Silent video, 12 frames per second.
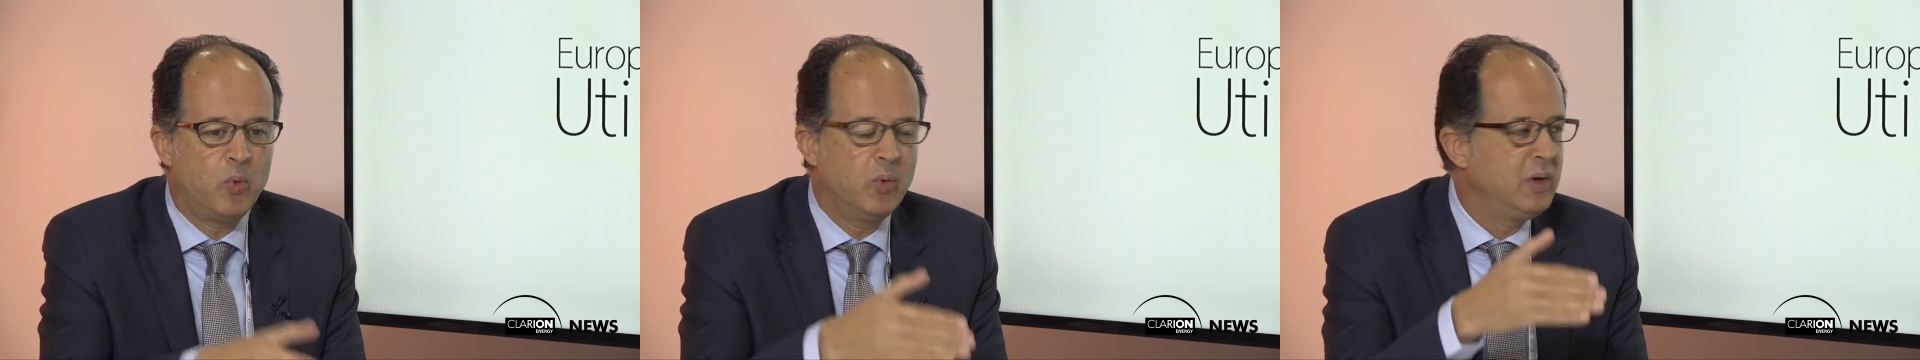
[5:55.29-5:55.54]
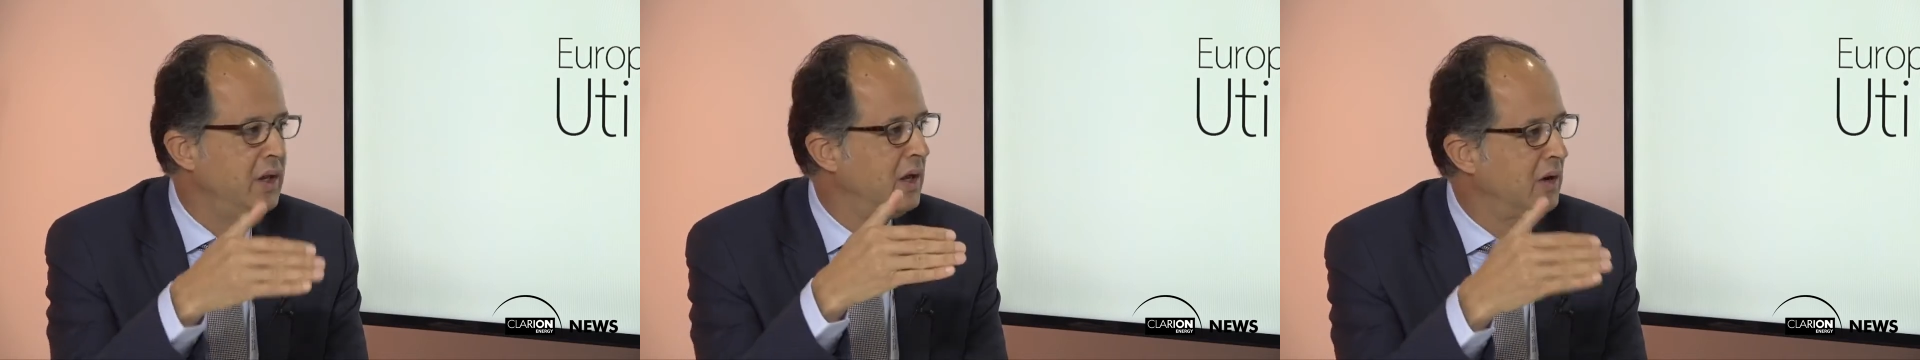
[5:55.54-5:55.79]

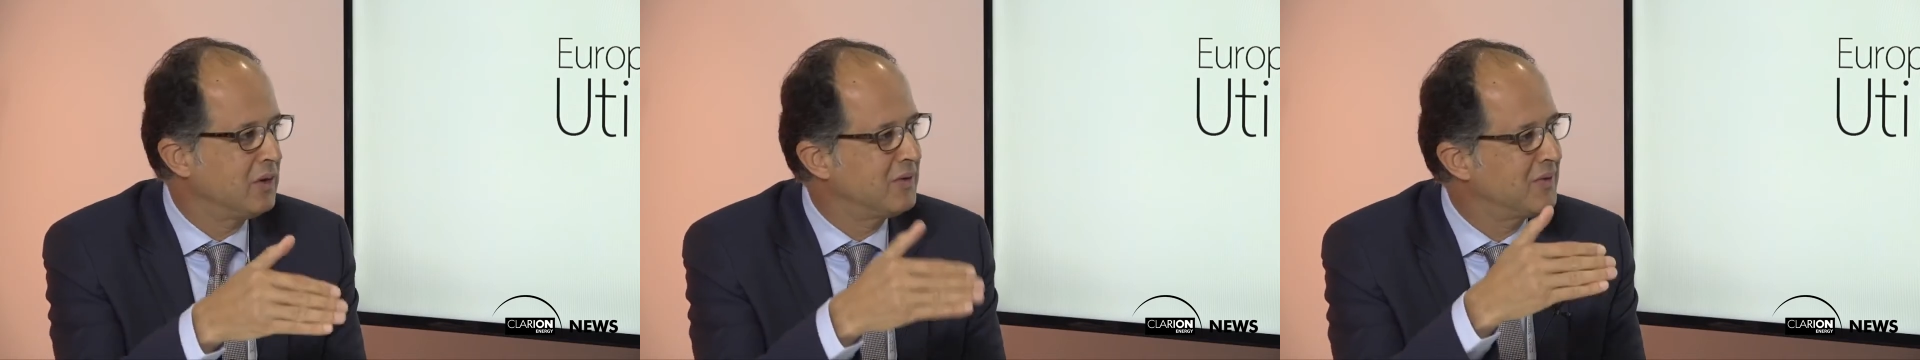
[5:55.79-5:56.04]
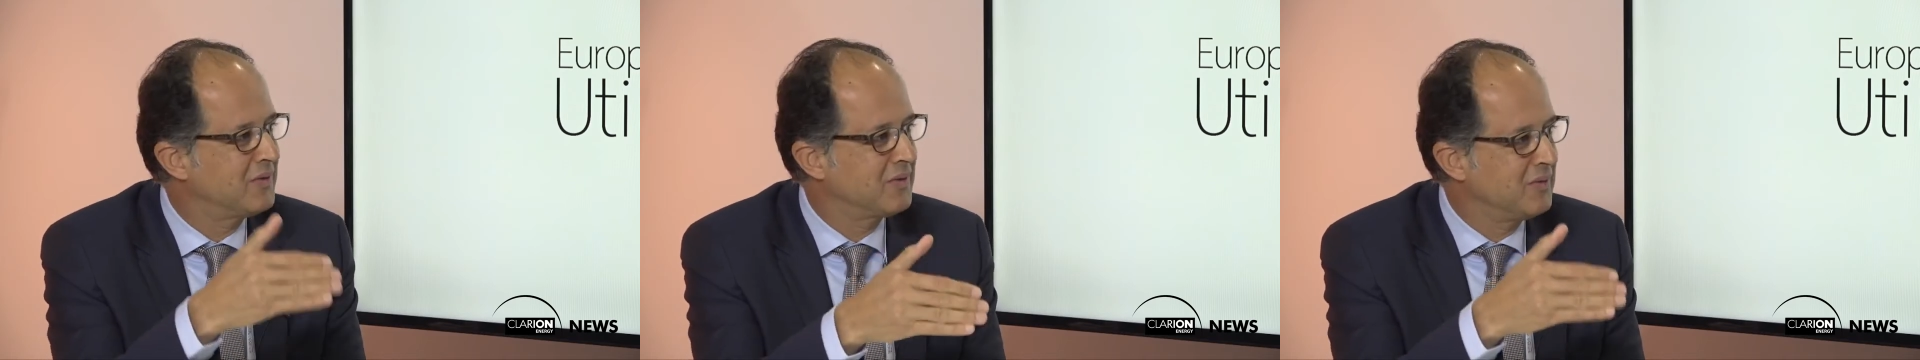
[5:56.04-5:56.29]
only
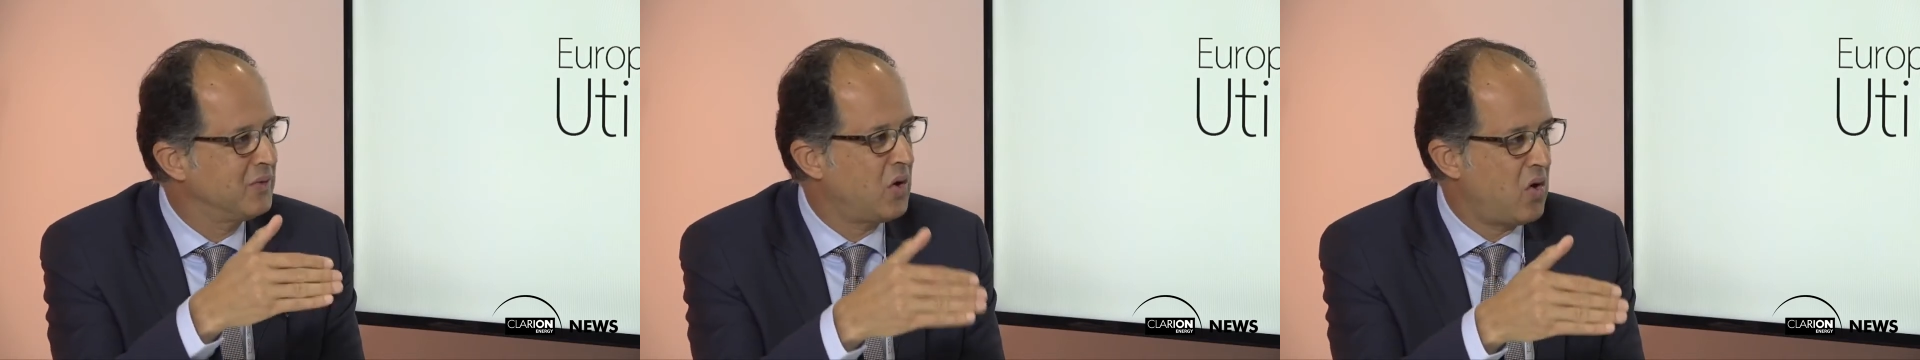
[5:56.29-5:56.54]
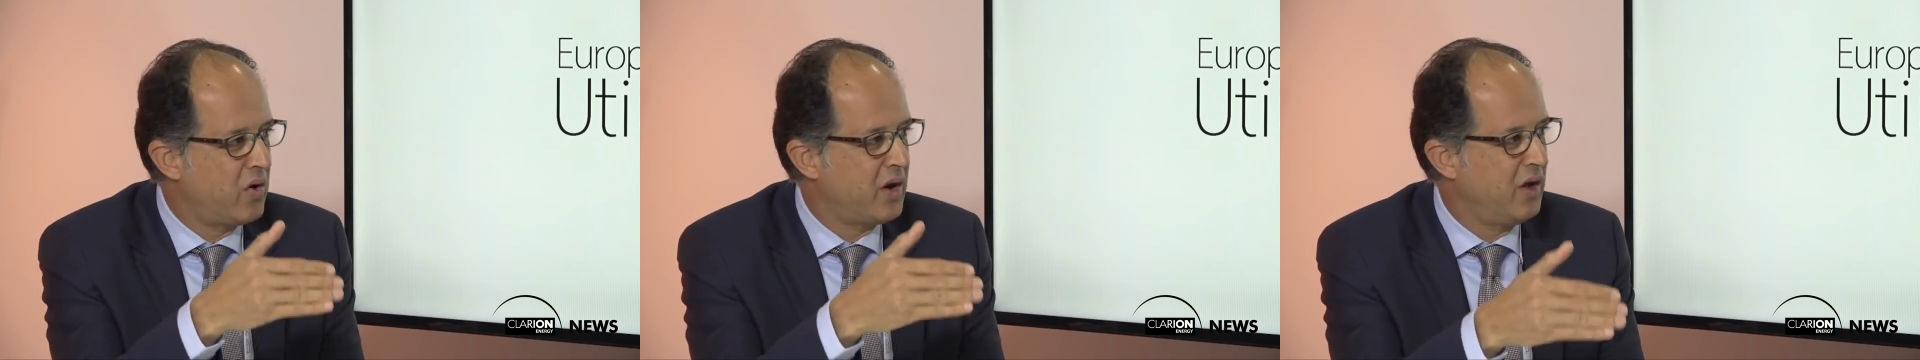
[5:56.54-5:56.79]
at
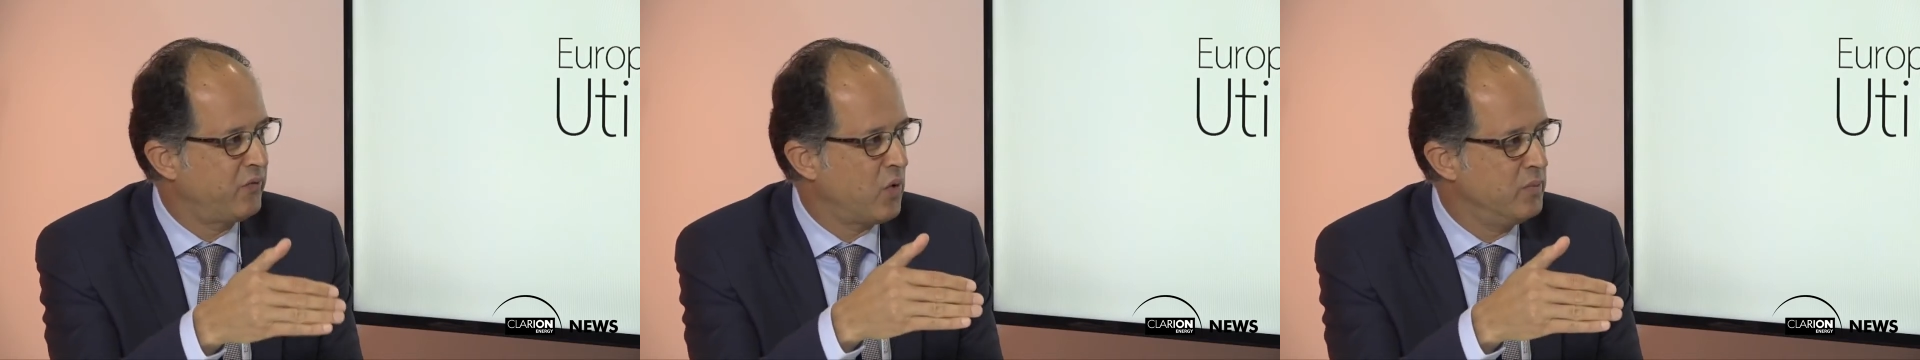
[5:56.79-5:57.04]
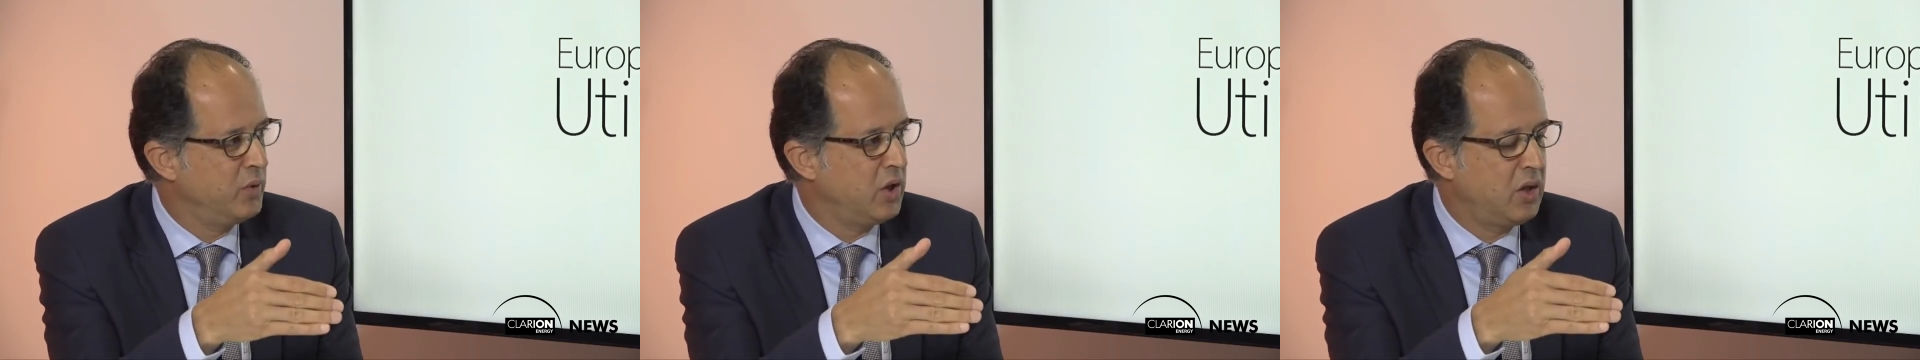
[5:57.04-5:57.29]
the RF
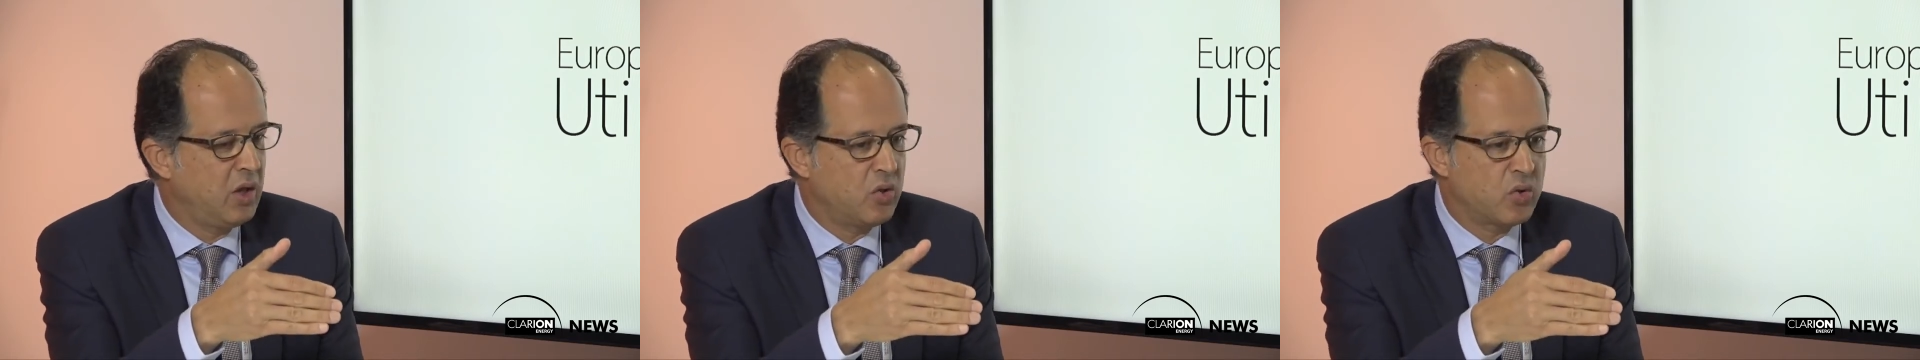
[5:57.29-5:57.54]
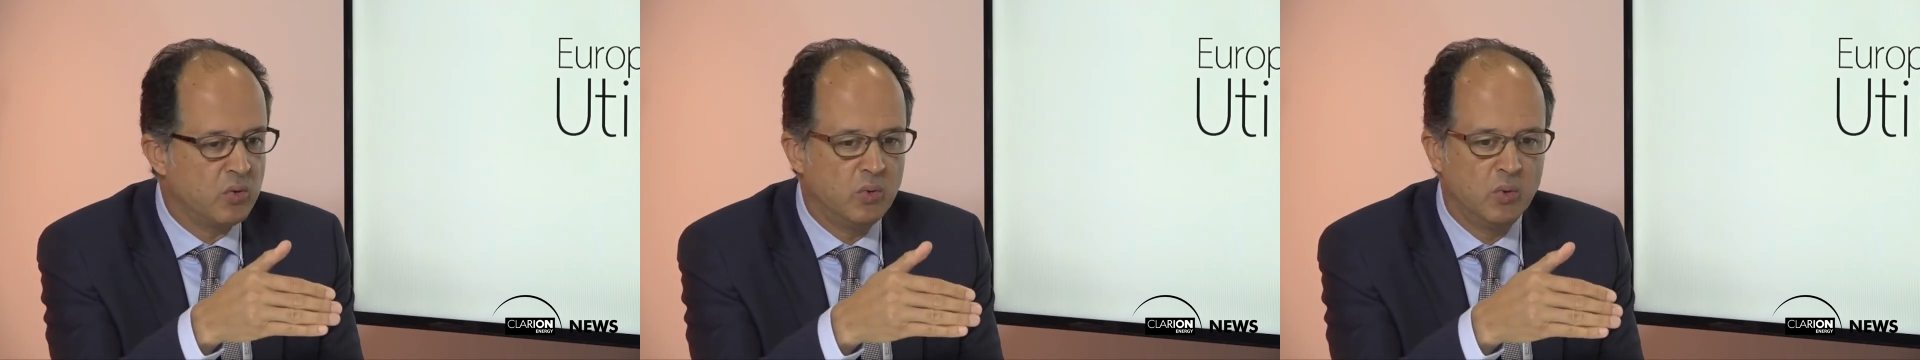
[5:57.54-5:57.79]

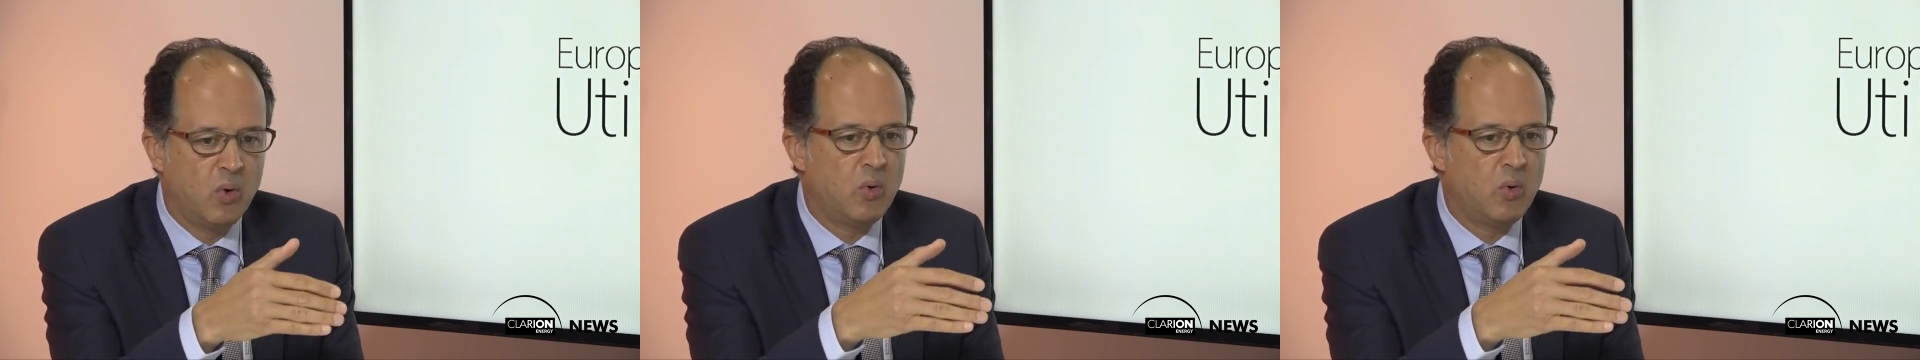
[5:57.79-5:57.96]
communication.